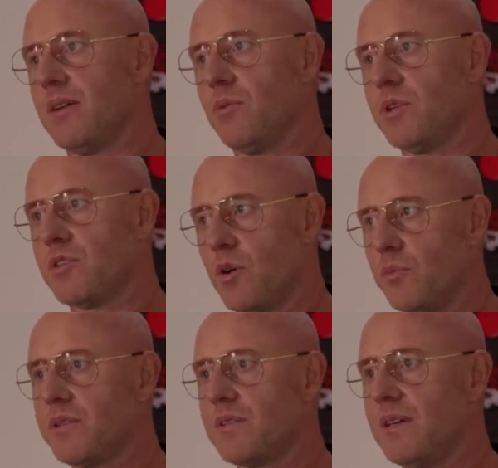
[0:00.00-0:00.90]
which
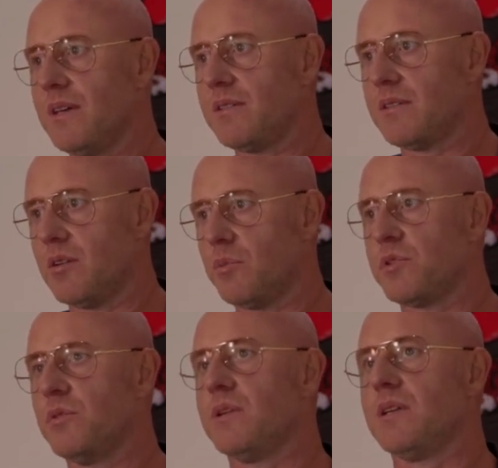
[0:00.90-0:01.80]
obviously is an
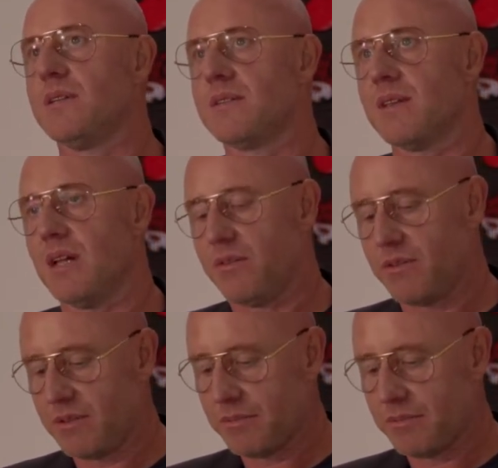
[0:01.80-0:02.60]
opportunity in itself,